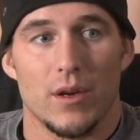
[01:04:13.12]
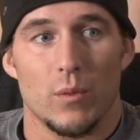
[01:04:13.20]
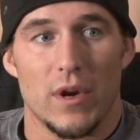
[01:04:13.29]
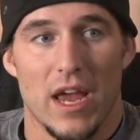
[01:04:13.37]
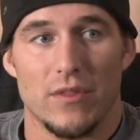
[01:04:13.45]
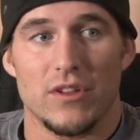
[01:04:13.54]

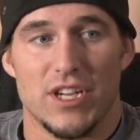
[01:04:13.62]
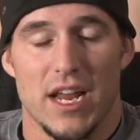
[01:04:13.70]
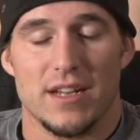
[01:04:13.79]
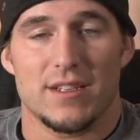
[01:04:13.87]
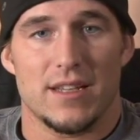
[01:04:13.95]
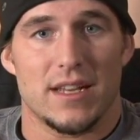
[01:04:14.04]
had the
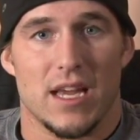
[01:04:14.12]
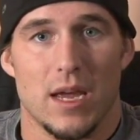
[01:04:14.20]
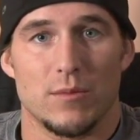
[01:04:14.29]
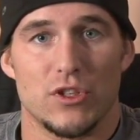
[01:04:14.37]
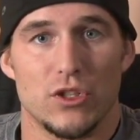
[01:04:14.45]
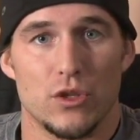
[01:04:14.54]
chance at that
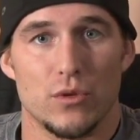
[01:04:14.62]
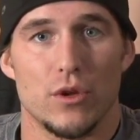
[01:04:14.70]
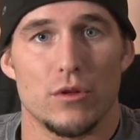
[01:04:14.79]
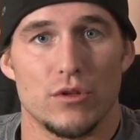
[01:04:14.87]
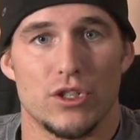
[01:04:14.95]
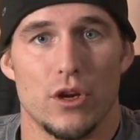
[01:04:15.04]
time to do
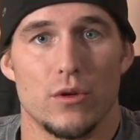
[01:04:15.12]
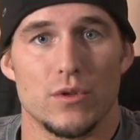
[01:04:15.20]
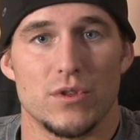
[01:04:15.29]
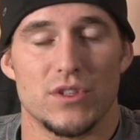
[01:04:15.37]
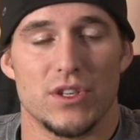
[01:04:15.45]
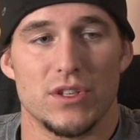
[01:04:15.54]
those
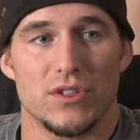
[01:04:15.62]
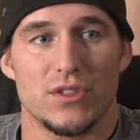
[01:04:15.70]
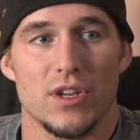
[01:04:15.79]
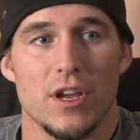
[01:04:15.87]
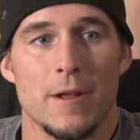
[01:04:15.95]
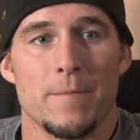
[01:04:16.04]
shows,
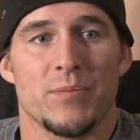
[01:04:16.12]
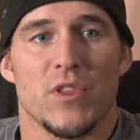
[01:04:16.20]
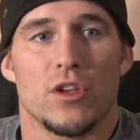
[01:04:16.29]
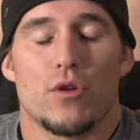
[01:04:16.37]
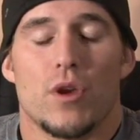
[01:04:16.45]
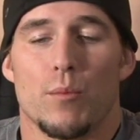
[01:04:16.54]
because
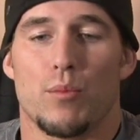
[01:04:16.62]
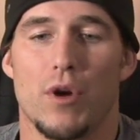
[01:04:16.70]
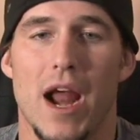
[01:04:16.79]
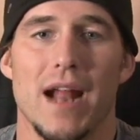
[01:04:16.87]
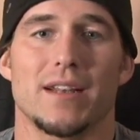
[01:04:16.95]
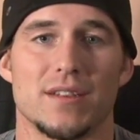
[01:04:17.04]
you can
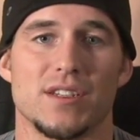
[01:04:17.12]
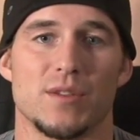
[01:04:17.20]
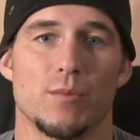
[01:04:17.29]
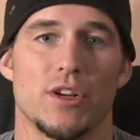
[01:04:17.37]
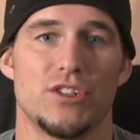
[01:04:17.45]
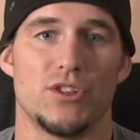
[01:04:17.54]
practice as
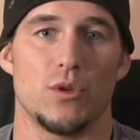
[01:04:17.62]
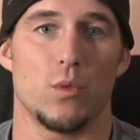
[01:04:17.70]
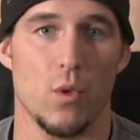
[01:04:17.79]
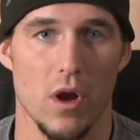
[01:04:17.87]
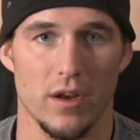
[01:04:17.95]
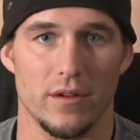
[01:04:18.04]
much as you
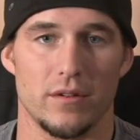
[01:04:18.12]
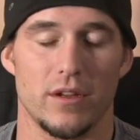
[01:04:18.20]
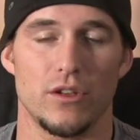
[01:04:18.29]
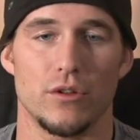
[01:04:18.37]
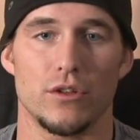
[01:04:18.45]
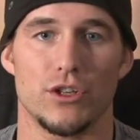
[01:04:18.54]
want,
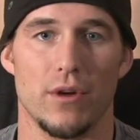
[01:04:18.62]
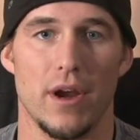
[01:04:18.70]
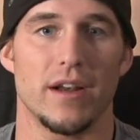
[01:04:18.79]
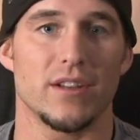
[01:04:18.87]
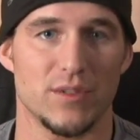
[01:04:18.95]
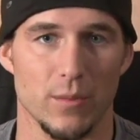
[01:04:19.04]
and you can
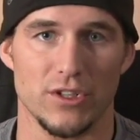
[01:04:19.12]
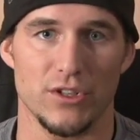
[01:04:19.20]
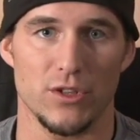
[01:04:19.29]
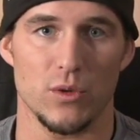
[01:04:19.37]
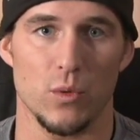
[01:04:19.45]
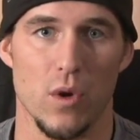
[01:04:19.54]
train as much
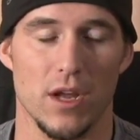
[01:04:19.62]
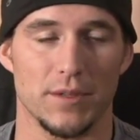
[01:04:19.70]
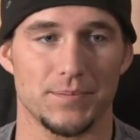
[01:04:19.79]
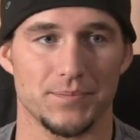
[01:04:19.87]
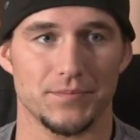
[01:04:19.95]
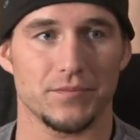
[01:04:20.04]
as you
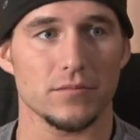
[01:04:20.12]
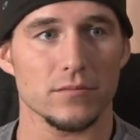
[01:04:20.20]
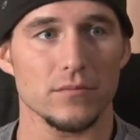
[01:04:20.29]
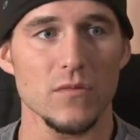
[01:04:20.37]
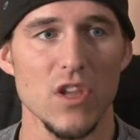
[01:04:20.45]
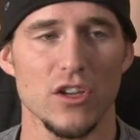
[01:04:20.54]
want,
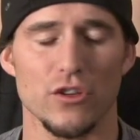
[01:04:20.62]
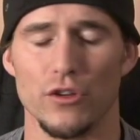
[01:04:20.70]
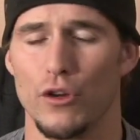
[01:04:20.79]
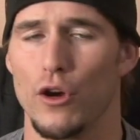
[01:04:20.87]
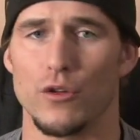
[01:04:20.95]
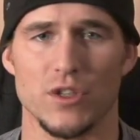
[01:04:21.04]
and you can
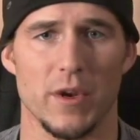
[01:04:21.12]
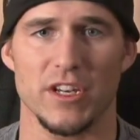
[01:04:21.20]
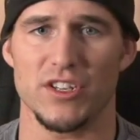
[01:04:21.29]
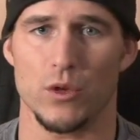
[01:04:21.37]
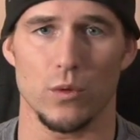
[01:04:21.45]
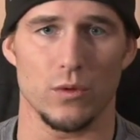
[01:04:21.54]
go to as many
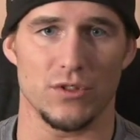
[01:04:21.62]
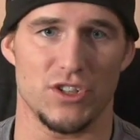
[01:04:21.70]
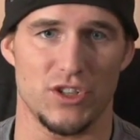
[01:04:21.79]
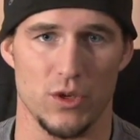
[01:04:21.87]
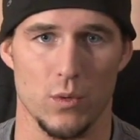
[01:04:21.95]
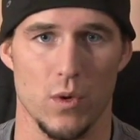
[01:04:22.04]
schools
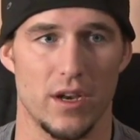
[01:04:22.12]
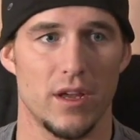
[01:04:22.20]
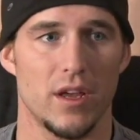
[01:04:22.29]
as you want.